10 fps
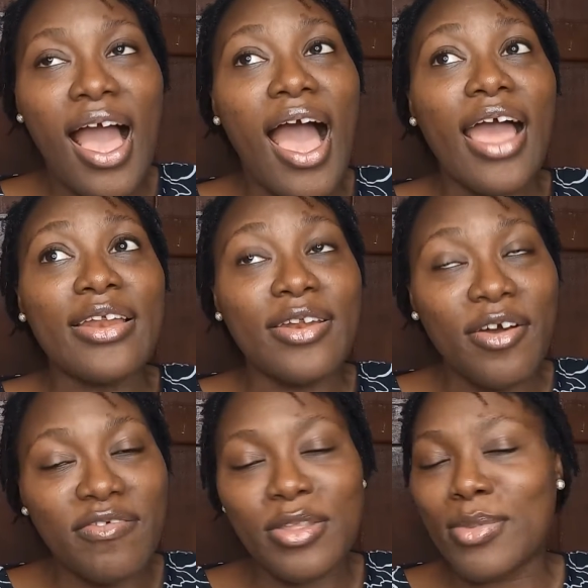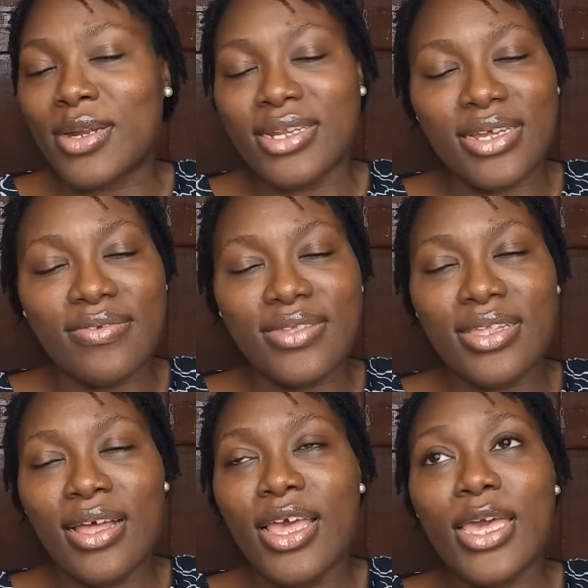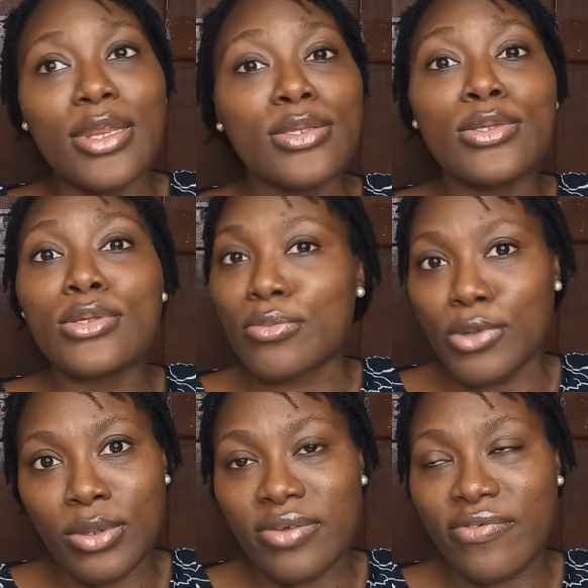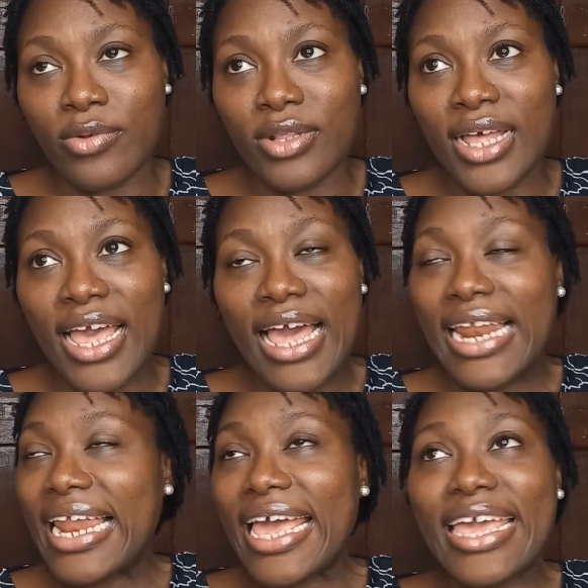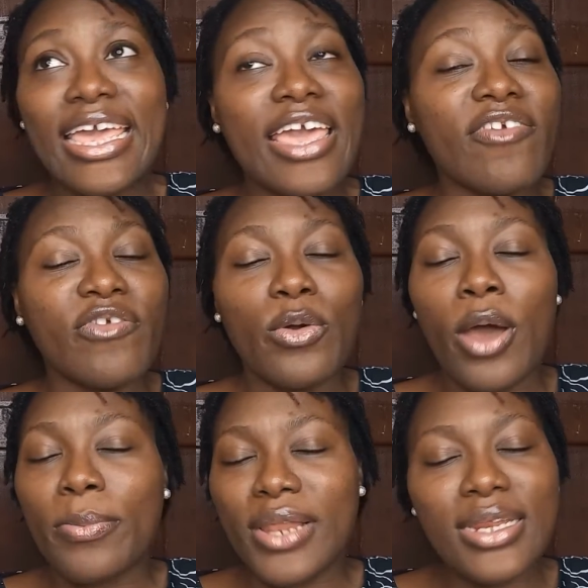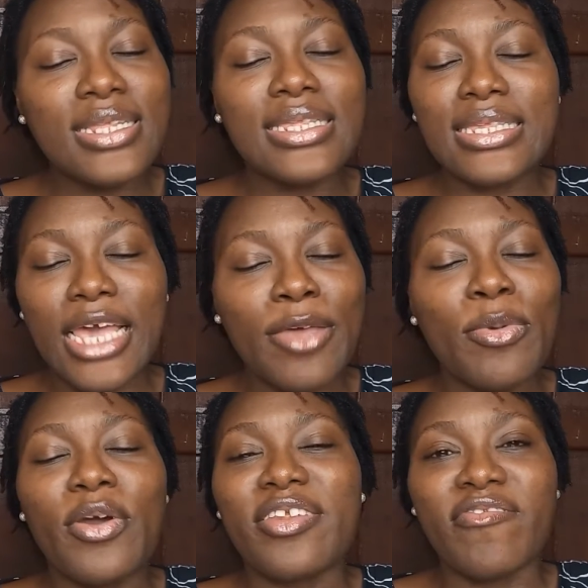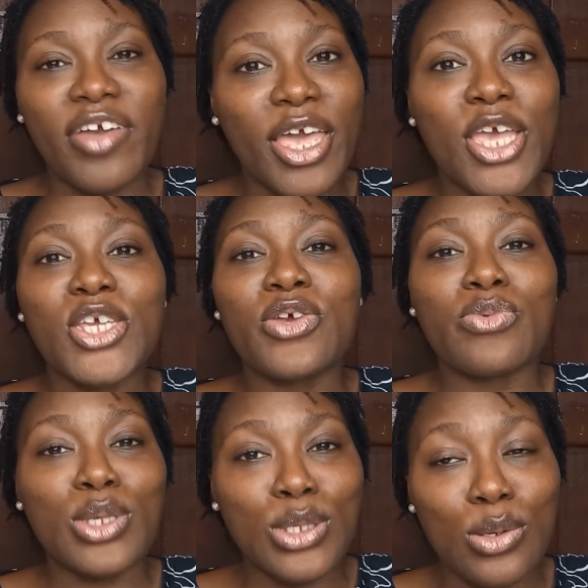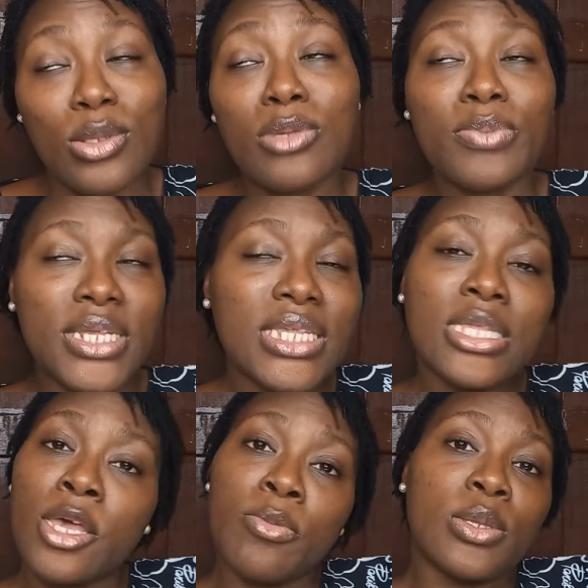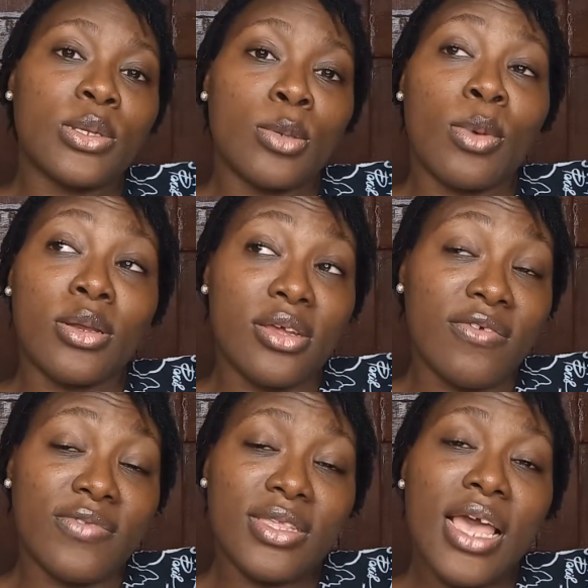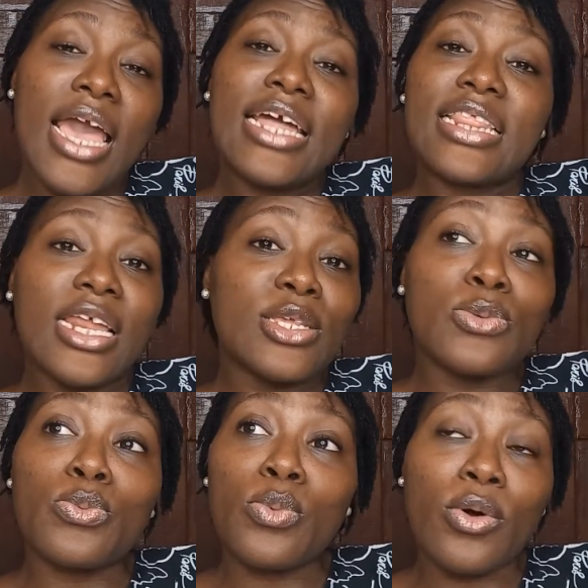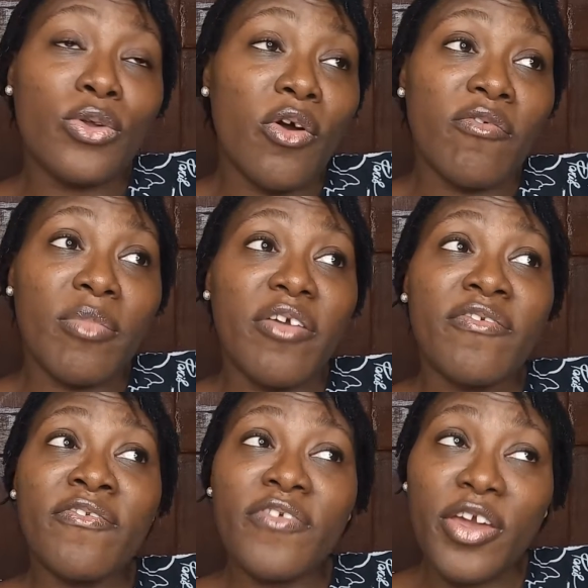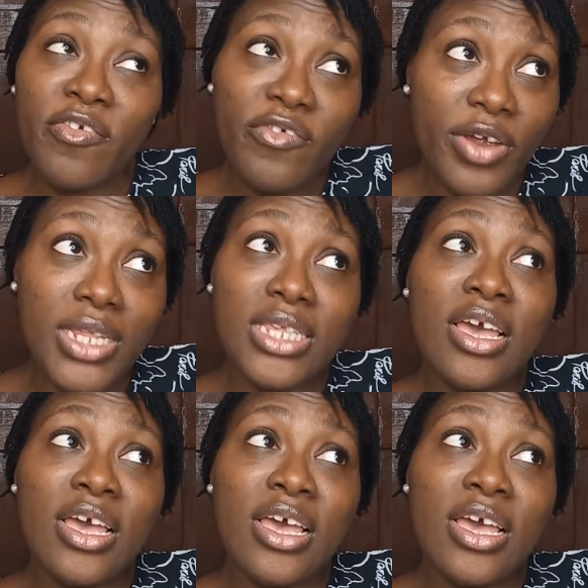I love the Maldives. It is so beautiful. Like if you're planning to take me on a vacation resort, please take me to the Maldives. That is one of my favorite